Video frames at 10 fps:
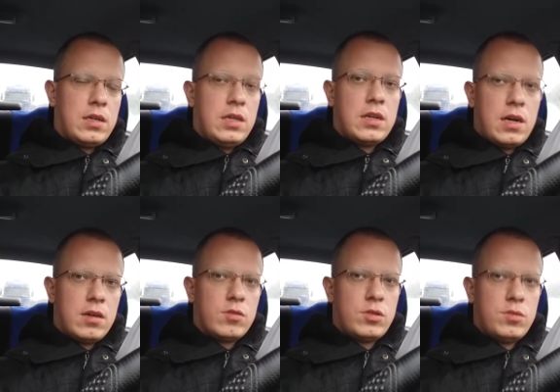key
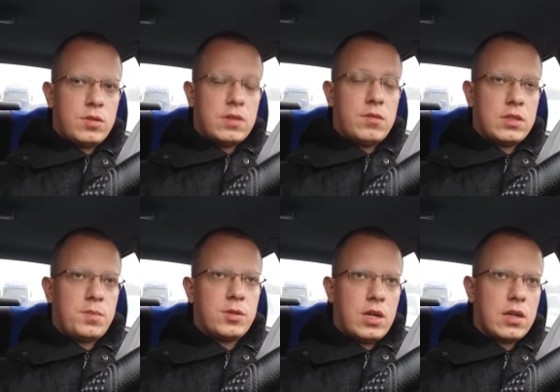card, or to use a
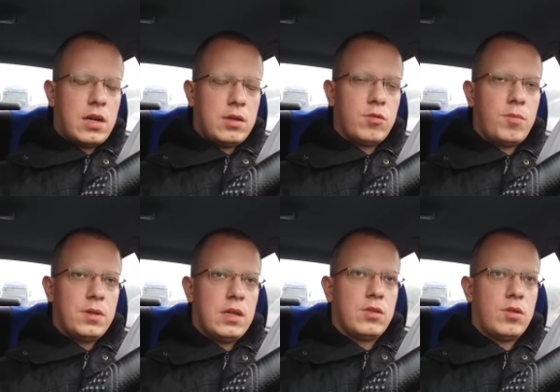special card to
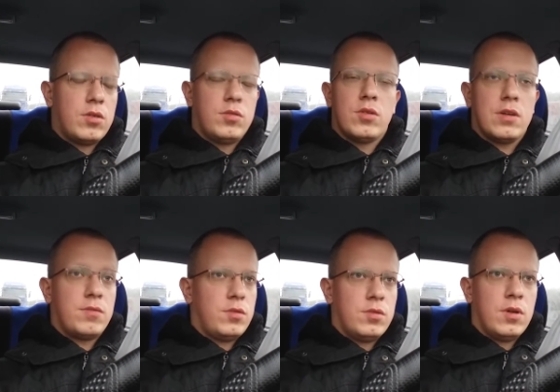open a door. You don't have
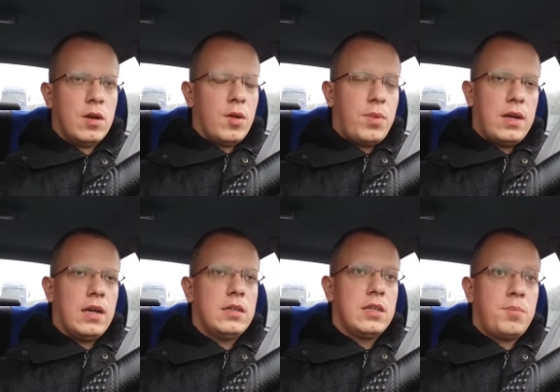to pay
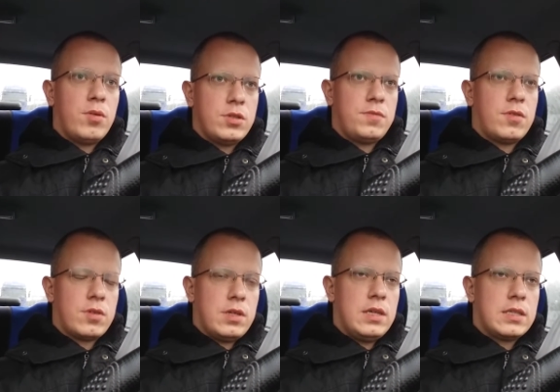any deposit for
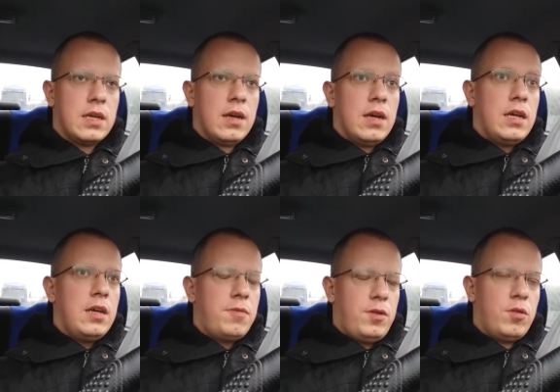this.
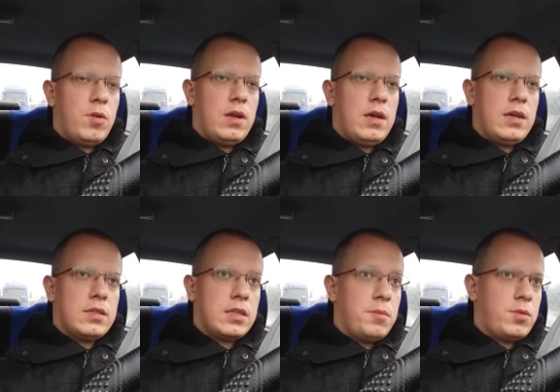If you will
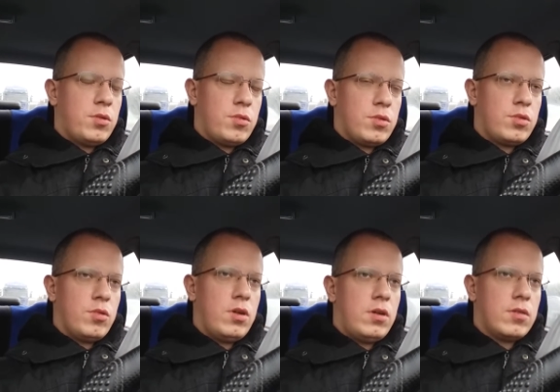sleep too
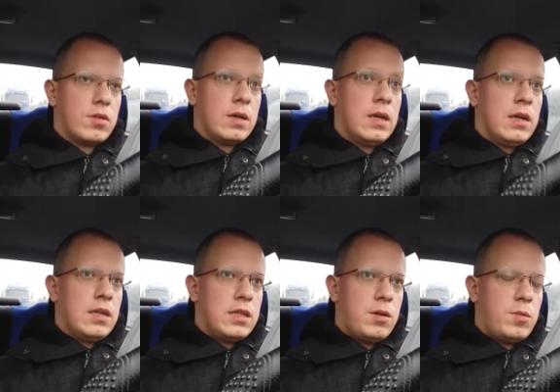long,
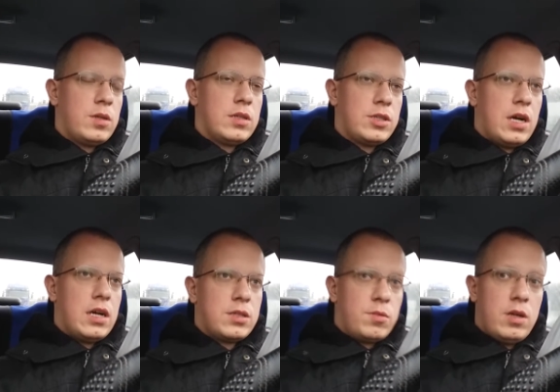they will
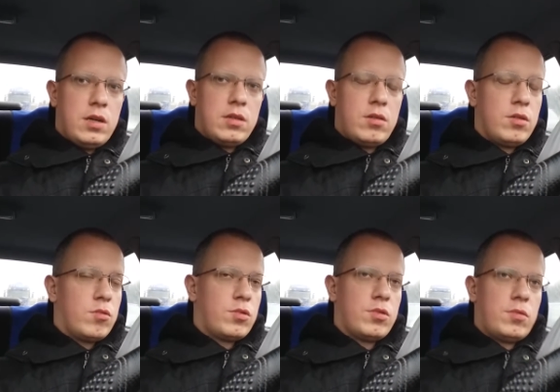just really in
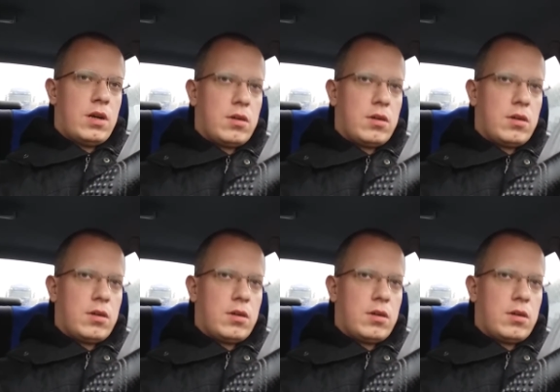cultural